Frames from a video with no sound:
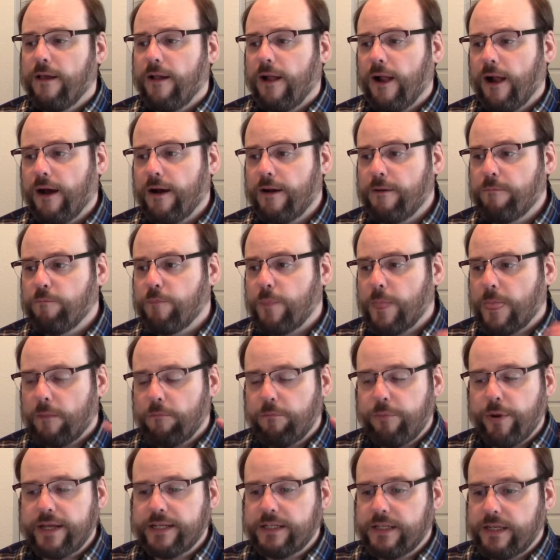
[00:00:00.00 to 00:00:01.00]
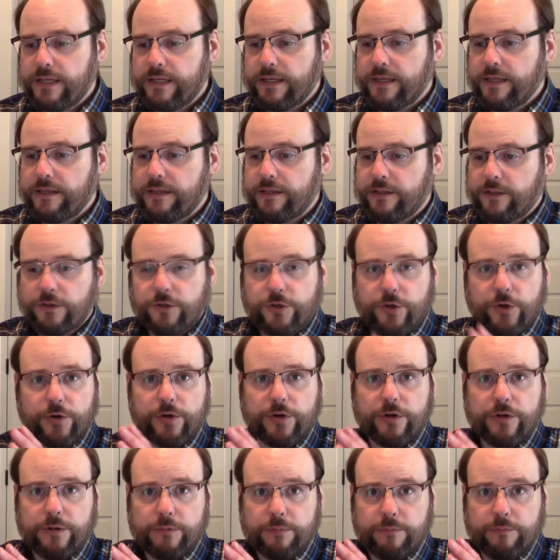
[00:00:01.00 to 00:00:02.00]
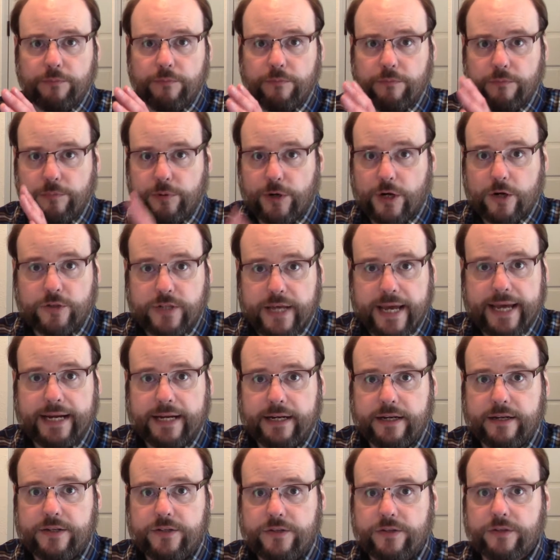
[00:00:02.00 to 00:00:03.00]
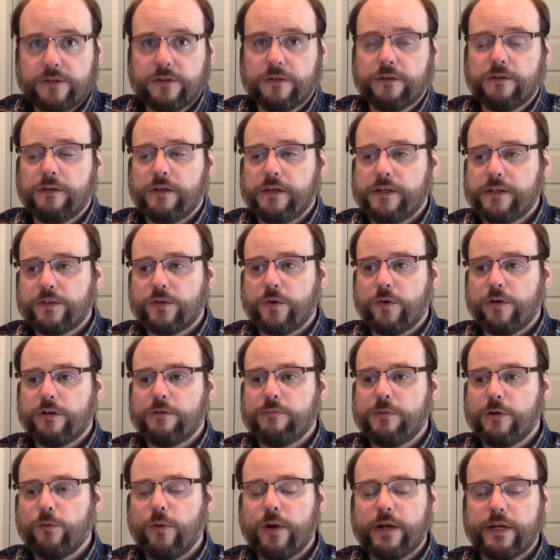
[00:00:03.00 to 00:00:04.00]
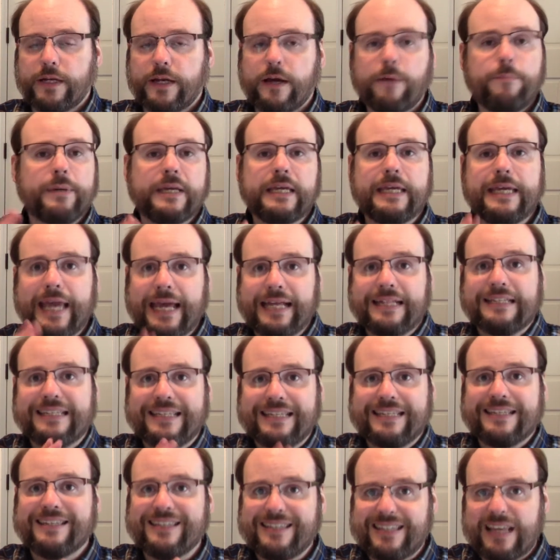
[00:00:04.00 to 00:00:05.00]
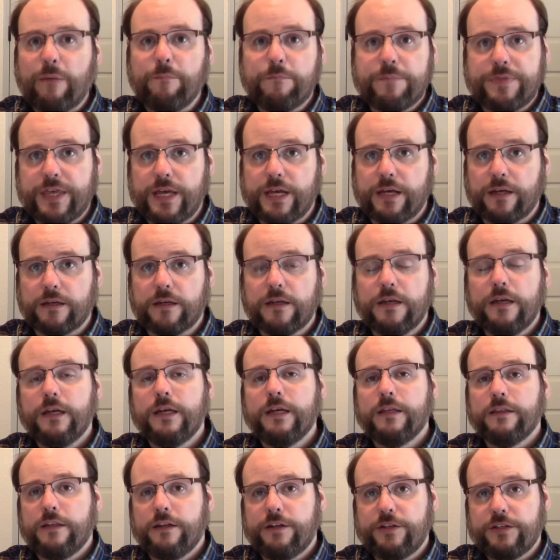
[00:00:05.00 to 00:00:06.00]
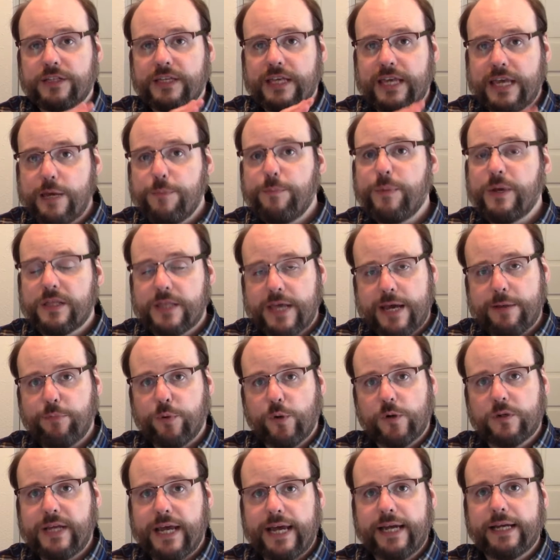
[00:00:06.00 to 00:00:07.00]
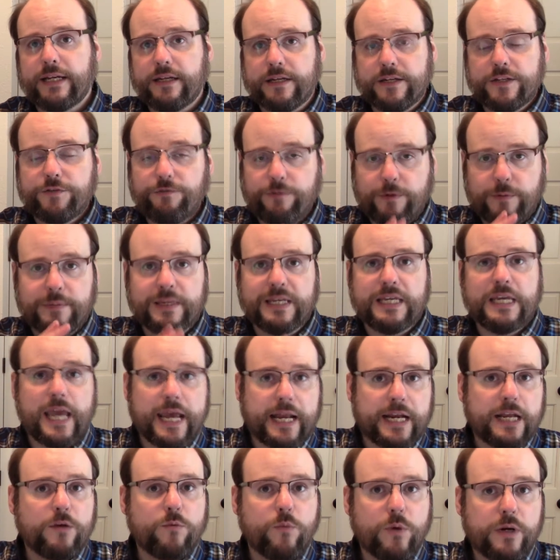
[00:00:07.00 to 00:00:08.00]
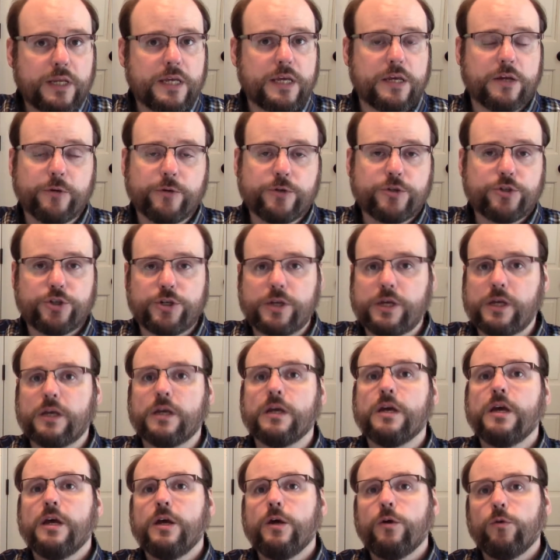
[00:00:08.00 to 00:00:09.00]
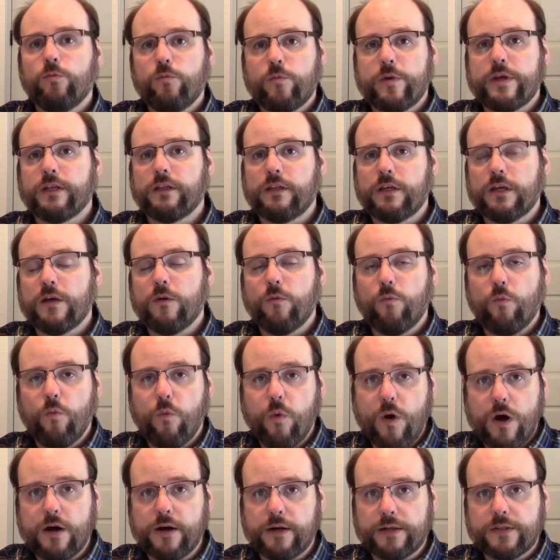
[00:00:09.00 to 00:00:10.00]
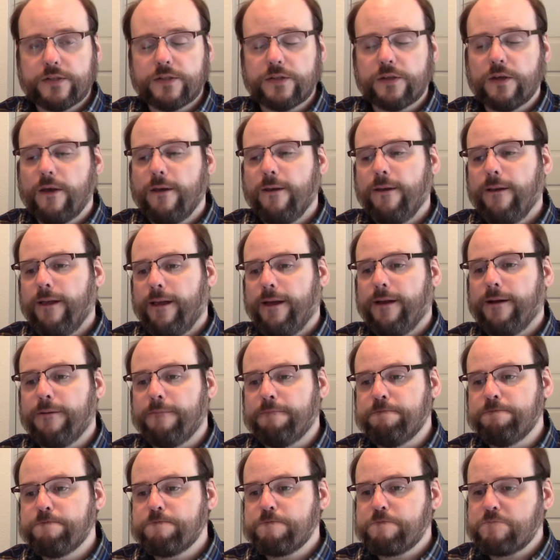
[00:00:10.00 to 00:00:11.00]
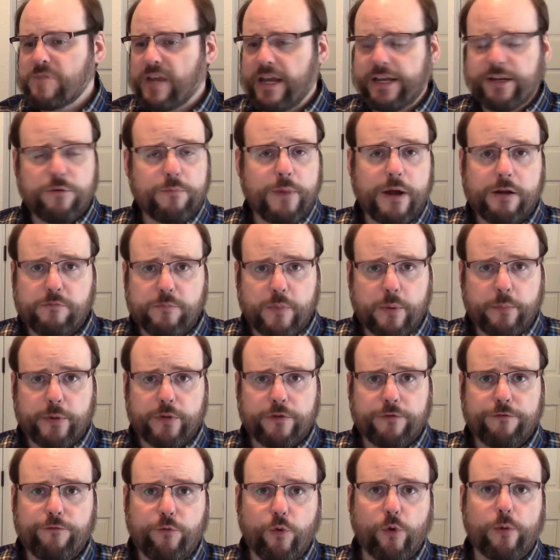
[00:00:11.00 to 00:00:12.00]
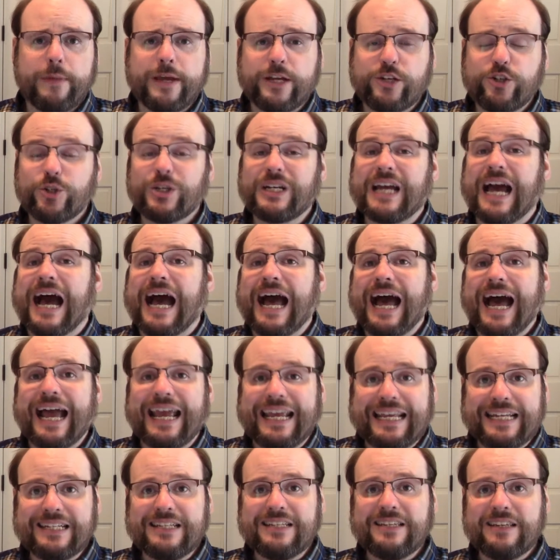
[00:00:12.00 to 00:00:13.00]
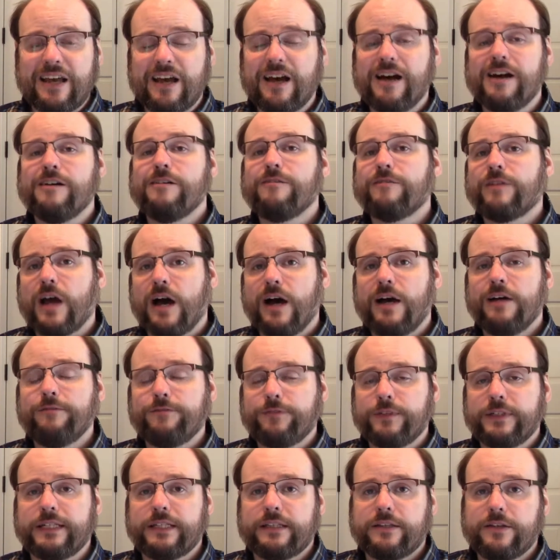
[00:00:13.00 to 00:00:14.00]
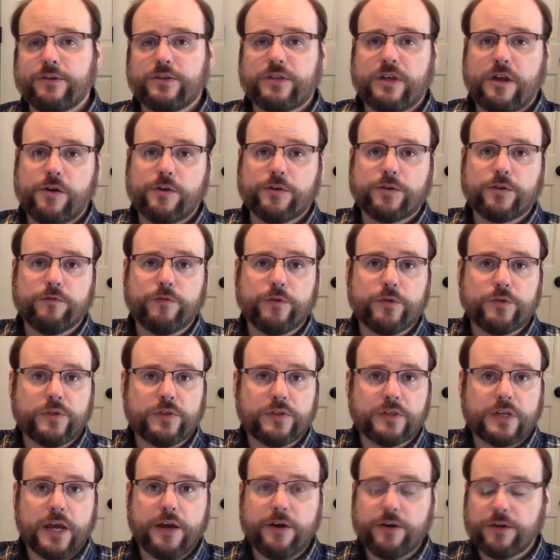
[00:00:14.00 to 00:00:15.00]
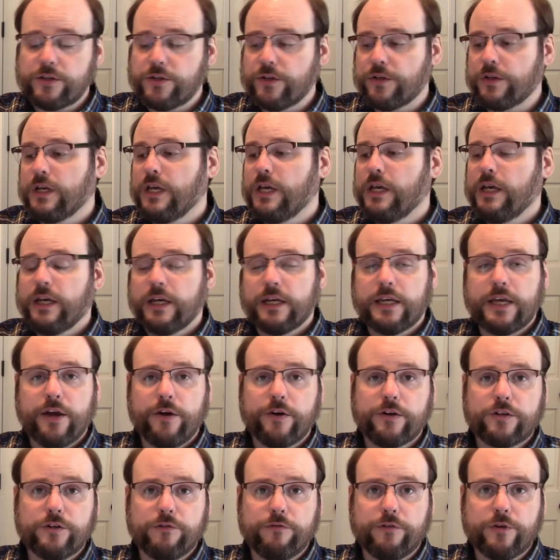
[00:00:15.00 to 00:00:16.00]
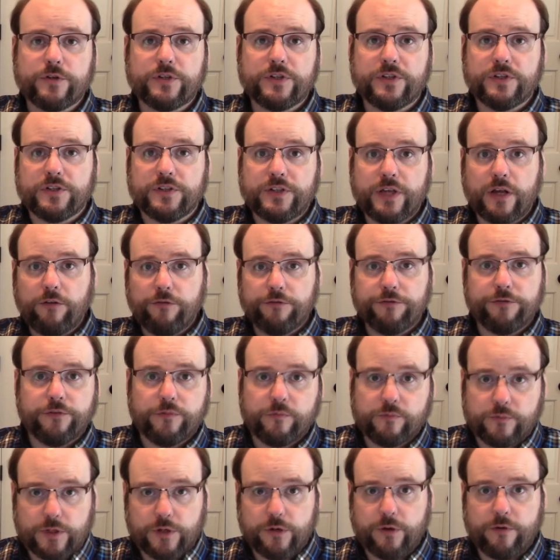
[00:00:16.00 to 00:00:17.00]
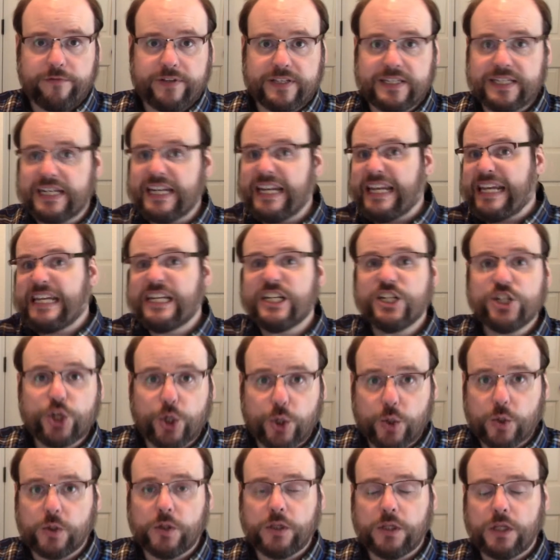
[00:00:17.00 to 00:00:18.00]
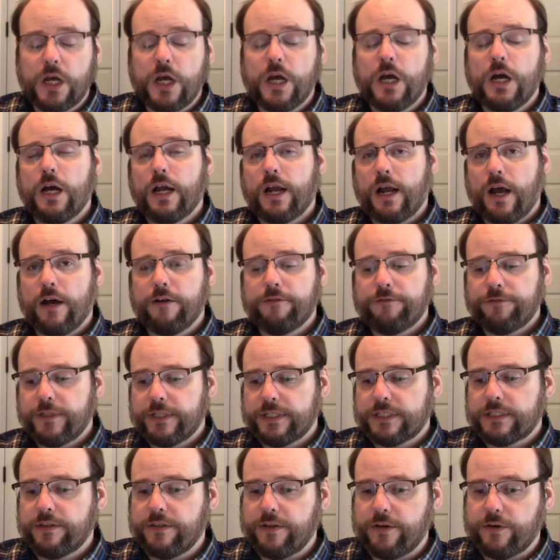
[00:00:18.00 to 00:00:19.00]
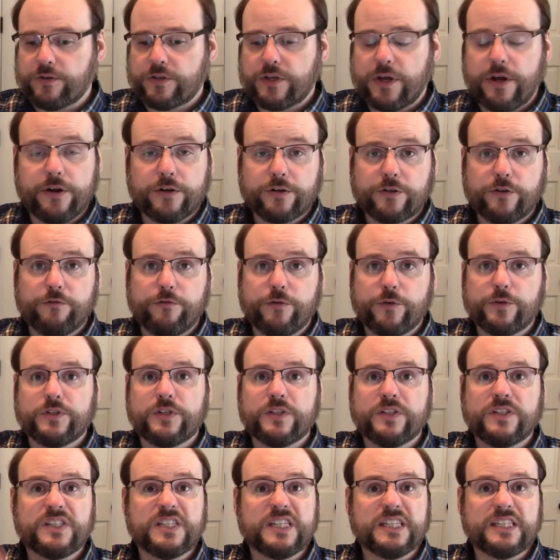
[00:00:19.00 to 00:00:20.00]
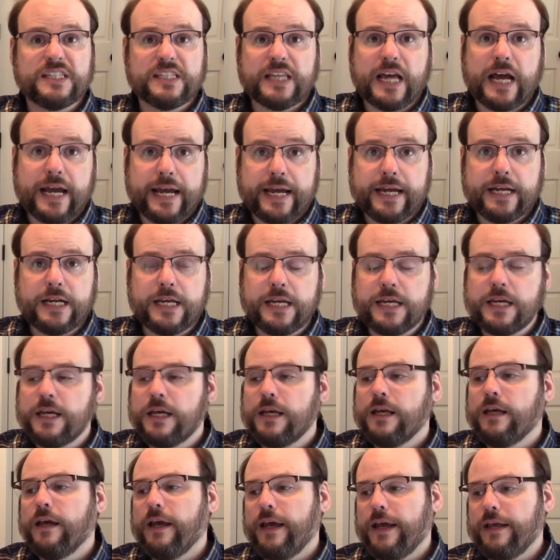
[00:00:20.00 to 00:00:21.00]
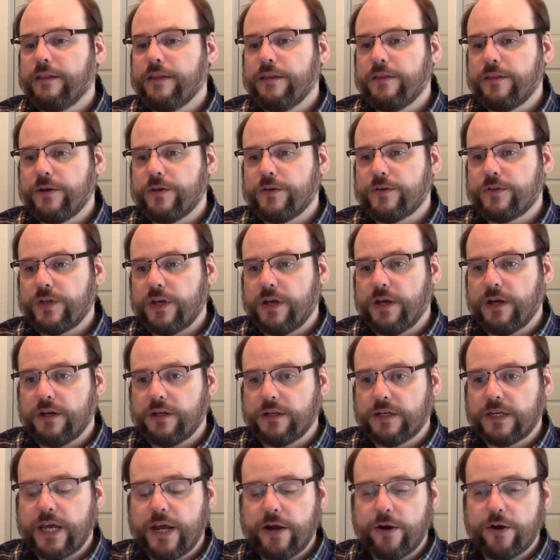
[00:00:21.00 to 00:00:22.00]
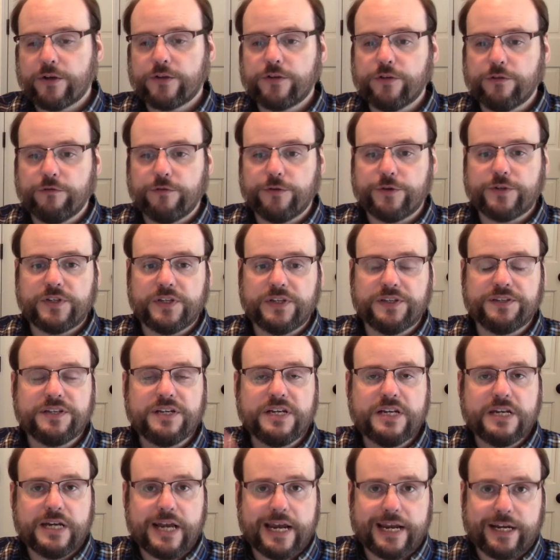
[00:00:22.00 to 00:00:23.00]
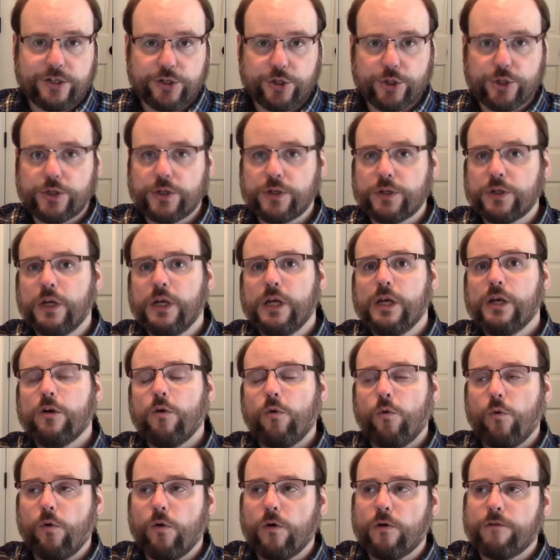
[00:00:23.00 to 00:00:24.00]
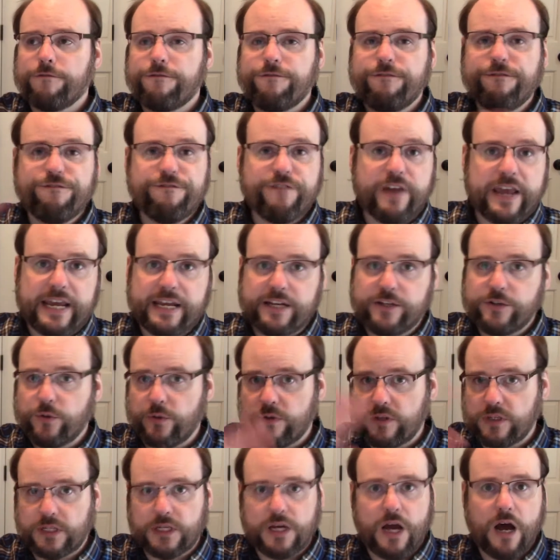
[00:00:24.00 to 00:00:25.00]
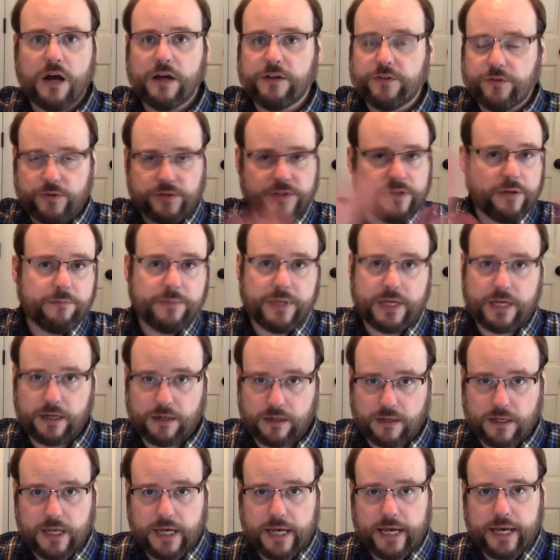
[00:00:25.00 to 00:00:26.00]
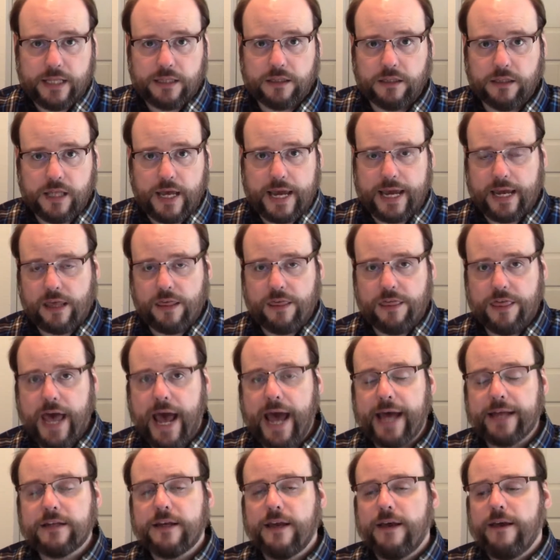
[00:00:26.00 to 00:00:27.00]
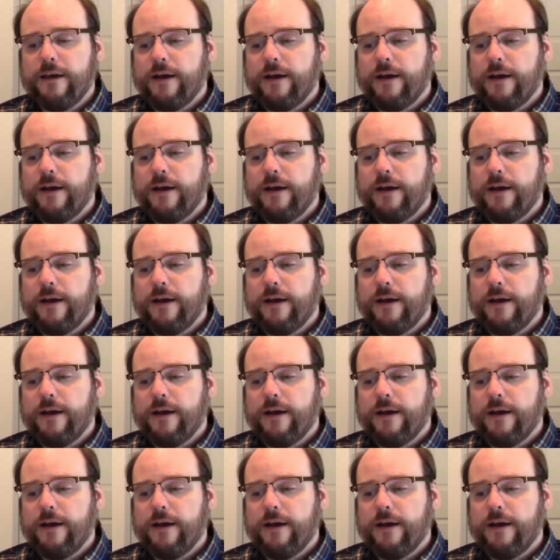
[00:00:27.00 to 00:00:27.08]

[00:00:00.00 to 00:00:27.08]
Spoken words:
But your protagonist is going to be running up against something that is keeping that protagonist from getting what he or she really wants. And you might remember the 4 major kinds of conflict. There's character versus character, character versus self. If it's an internal conflict, there's character versus society, and then there's character versus nature or fate or the gods or something like that.